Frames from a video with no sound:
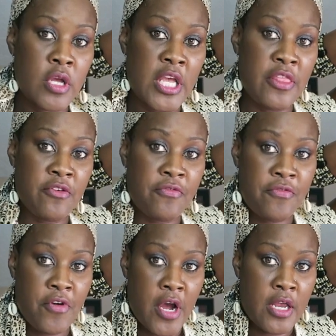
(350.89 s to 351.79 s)
in the
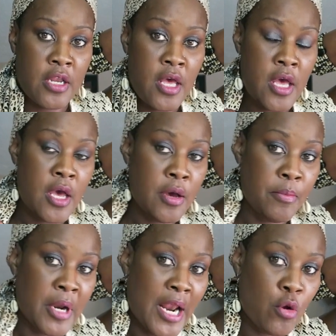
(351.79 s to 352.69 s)
front,
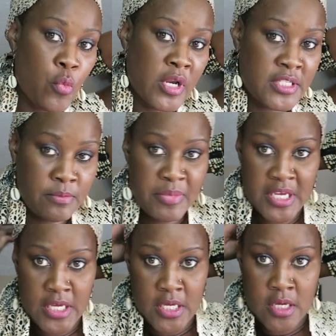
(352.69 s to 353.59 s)
but I don't want it to
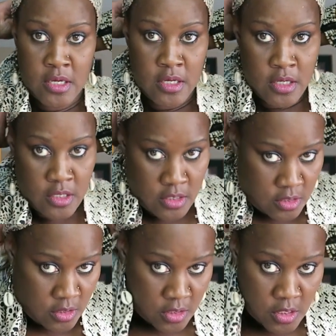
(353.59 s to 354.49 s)
be
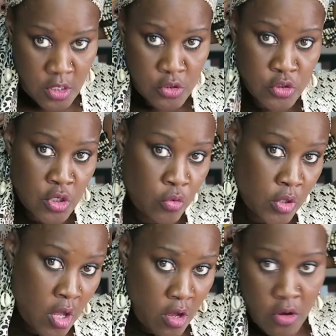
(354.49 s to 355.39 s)
so
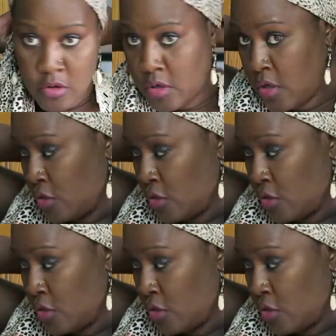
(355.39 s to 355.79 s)
long.